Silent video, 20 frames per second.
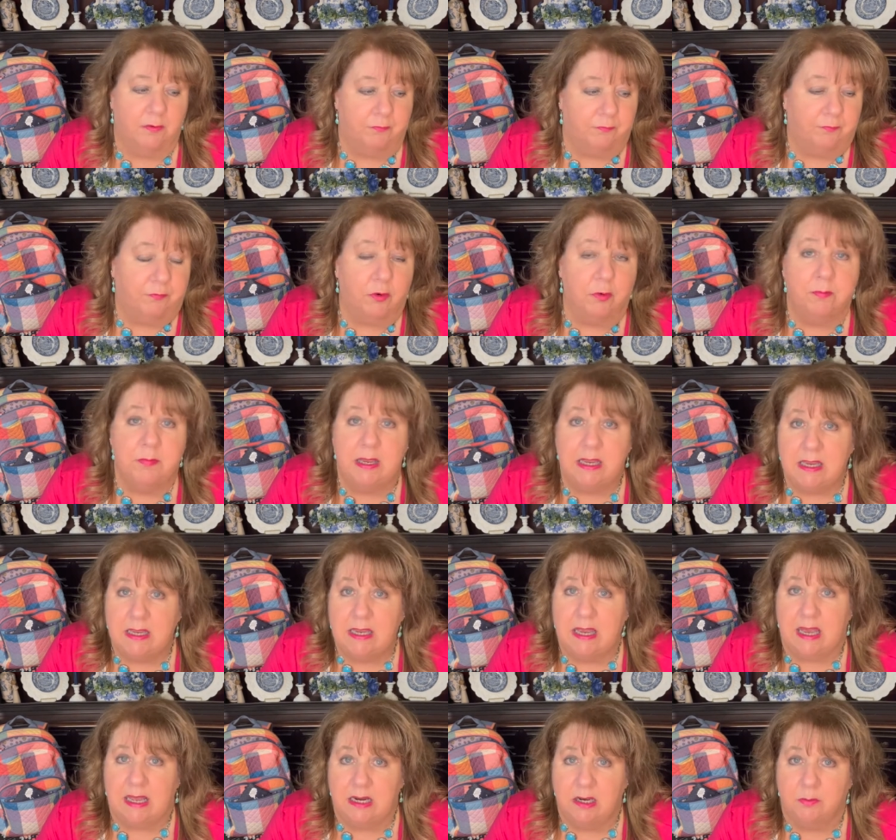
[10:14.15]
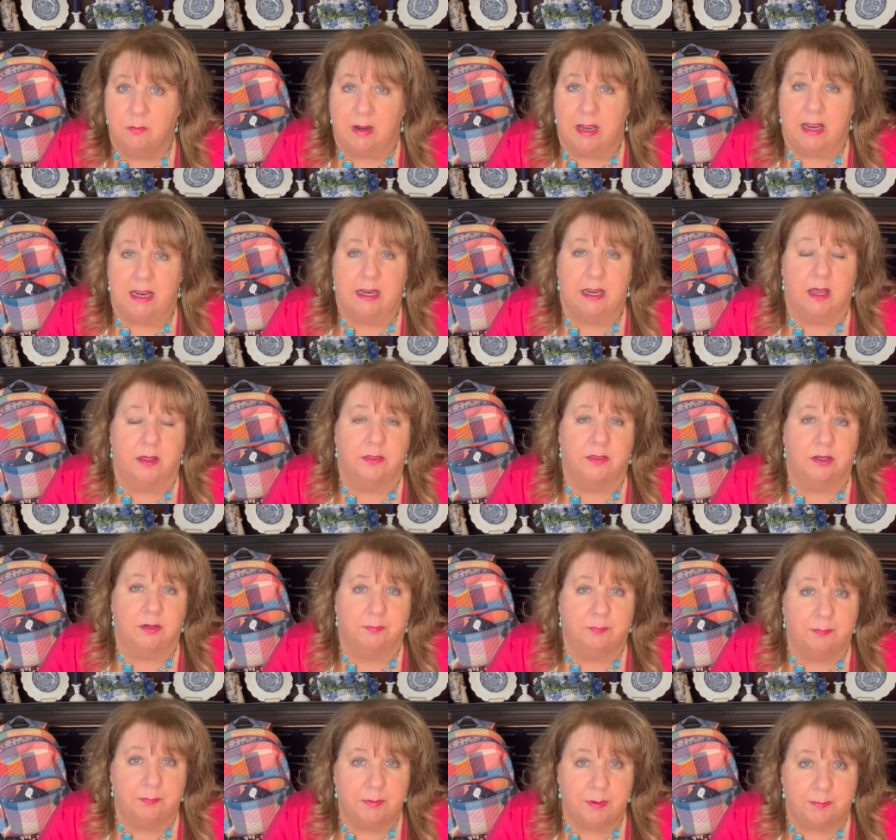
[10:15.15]
for me anyway,
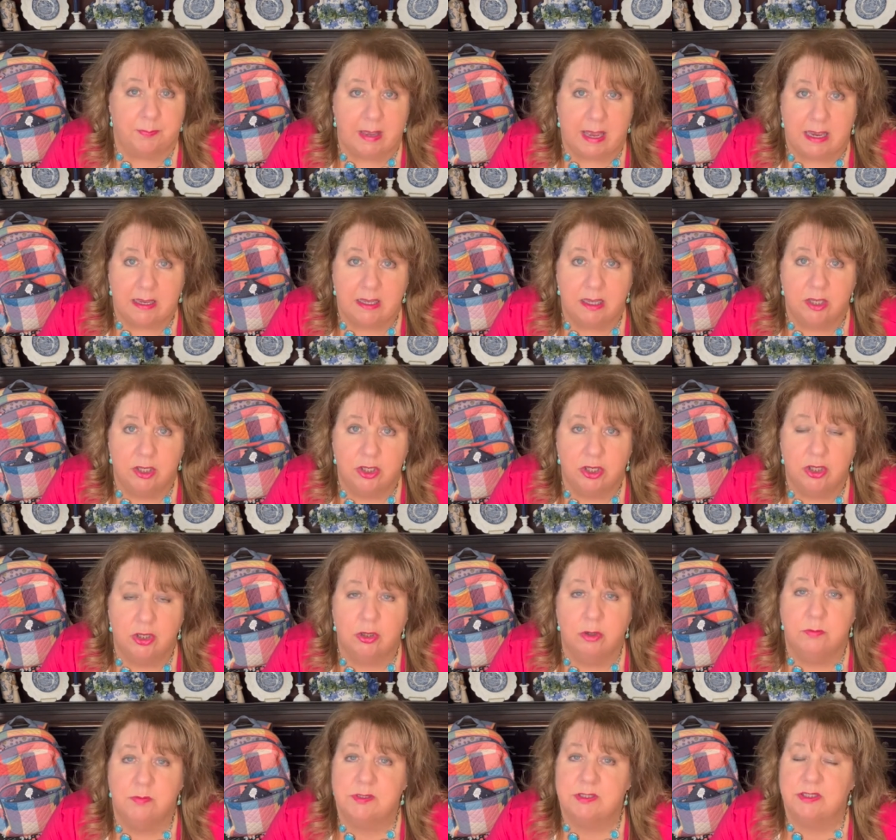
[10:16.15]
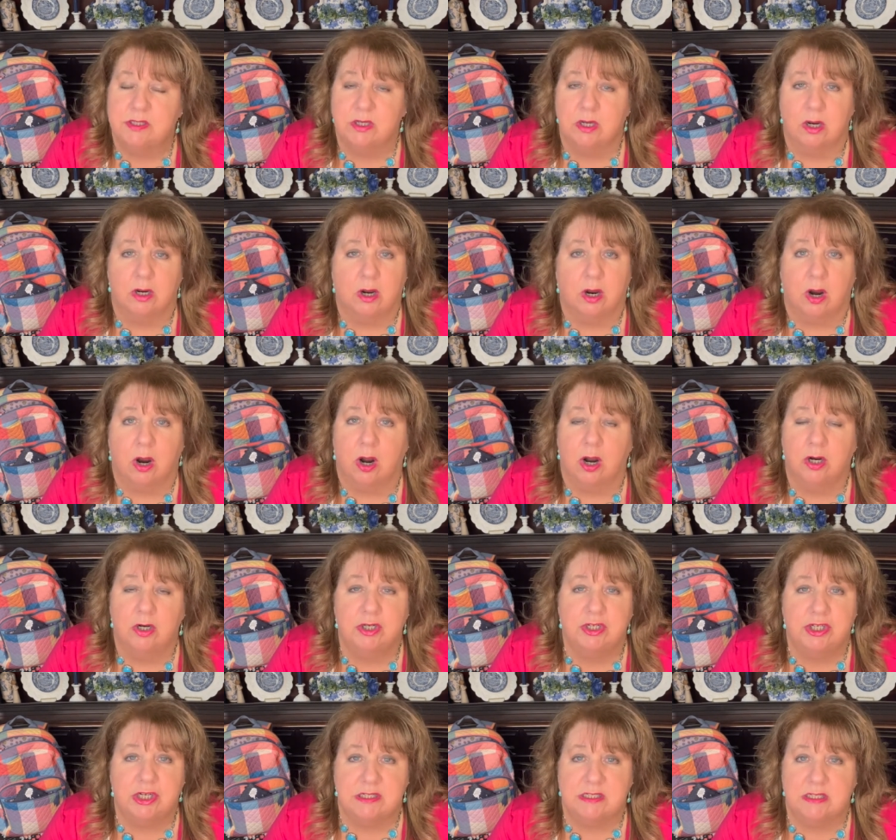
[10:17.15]
the, the packing cubes are
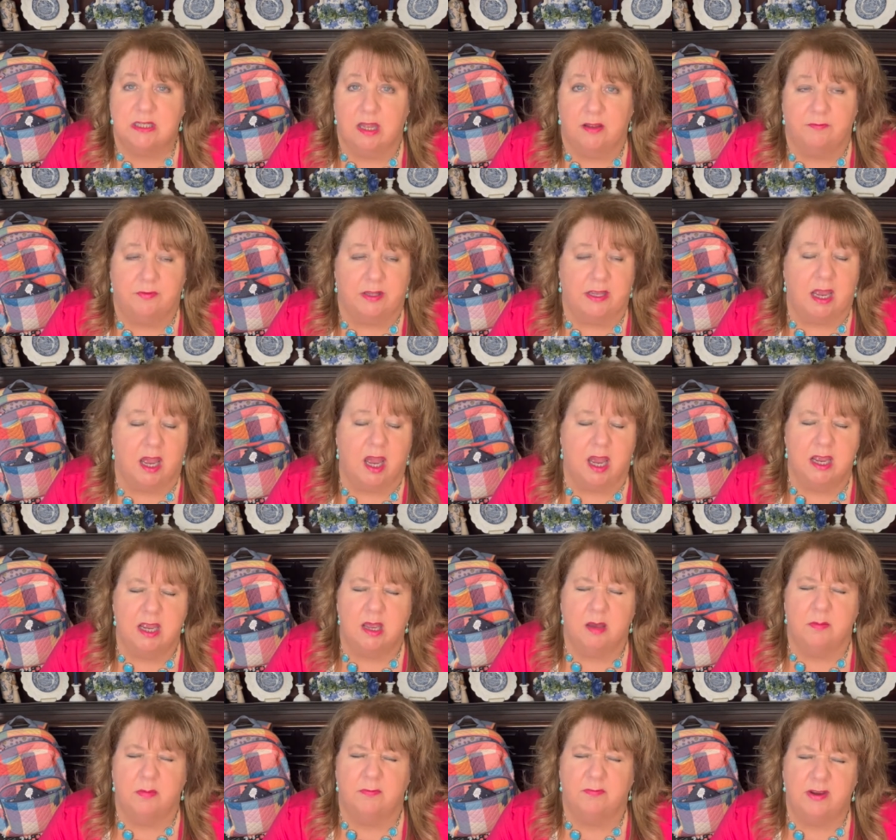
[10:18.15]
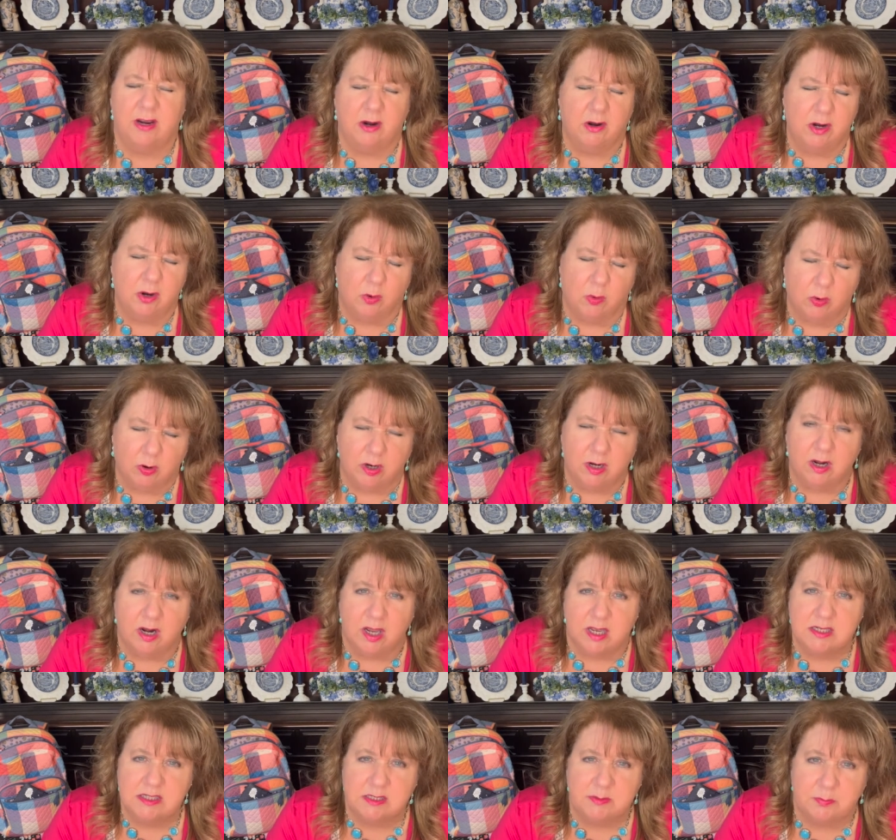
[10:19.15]
just lovely. I am a very
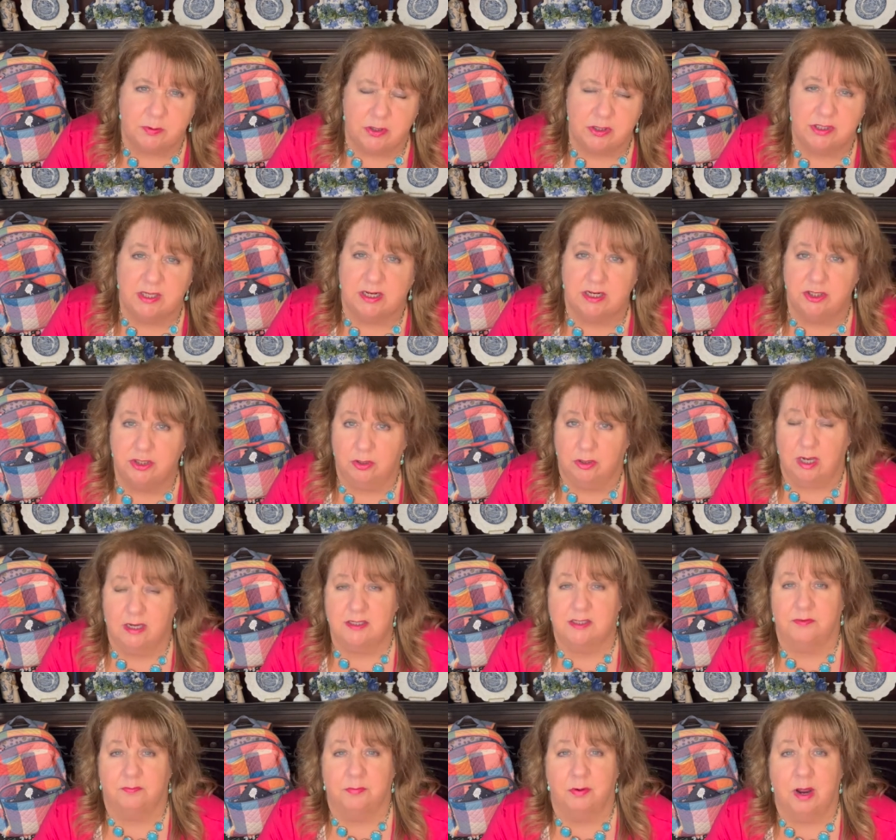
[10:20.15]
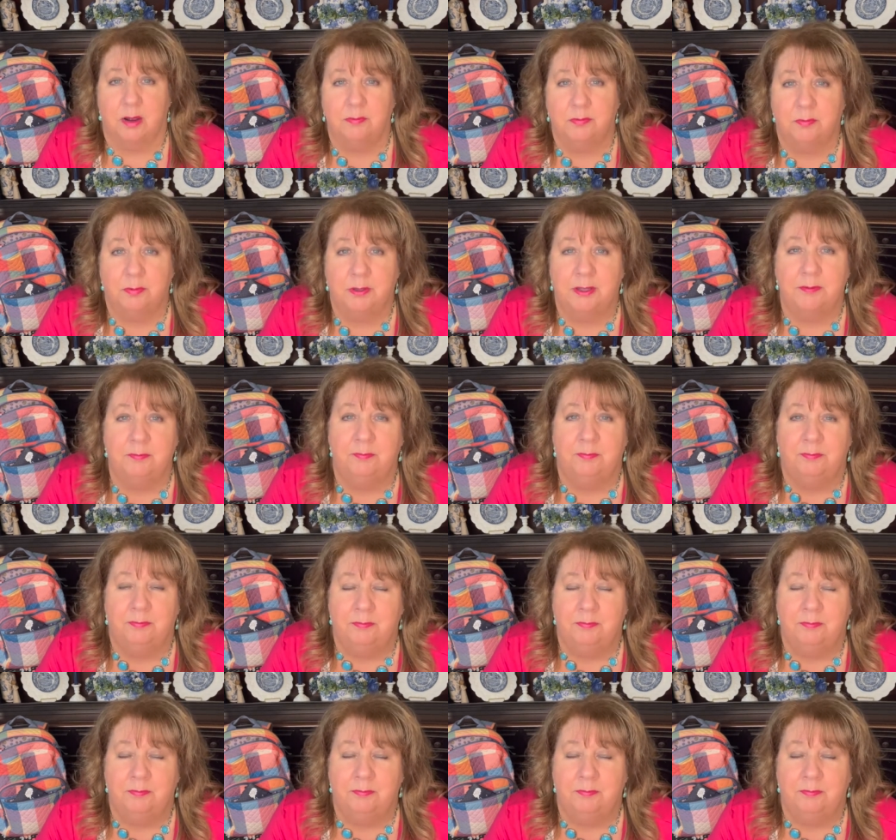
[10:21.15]
organized person, as you guys have probably